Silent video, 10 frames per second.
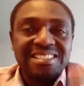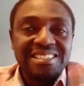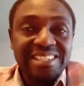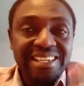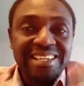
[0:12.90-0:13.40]

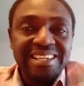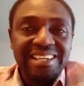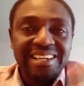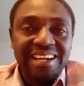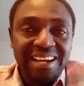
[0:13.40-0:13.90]
They
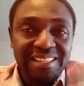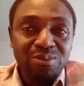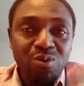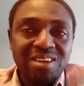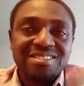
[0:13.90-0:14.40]
are the
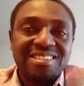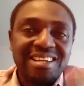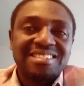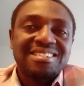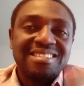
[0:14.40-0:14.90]
ones
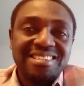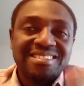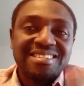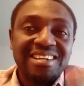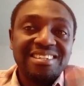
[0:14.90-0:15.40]
that this
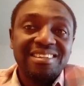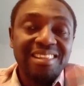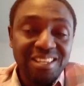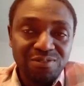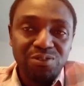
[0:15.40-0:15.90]
channel
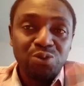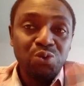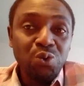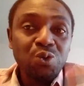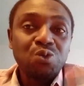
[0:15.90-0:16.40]
is for.
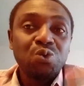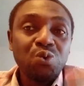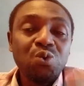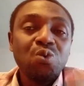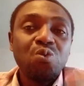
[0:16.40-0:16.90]
Those
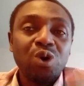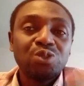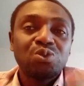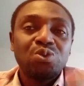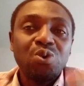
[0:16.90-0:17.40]
who
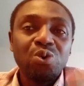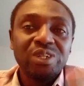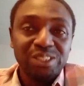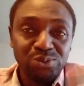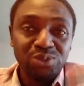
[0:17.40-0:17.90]
want to
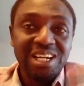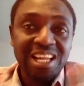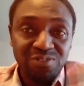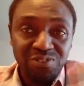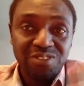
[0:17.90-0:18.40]
go into
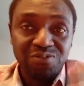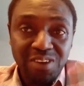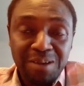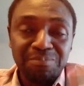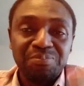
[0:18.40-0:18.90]
catfish
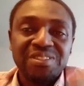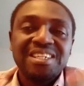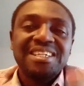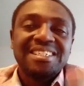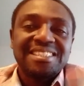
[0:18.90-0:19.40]
farm,
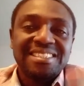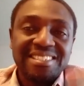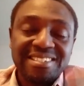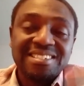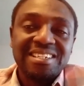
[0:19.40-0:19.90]

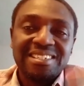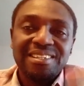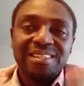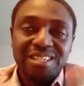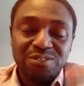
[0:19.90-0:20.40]
this
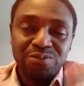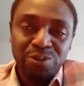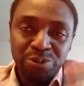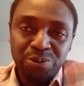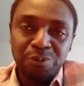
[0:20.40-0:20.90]
channel is
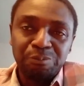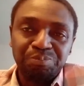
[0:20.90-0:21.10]
for you.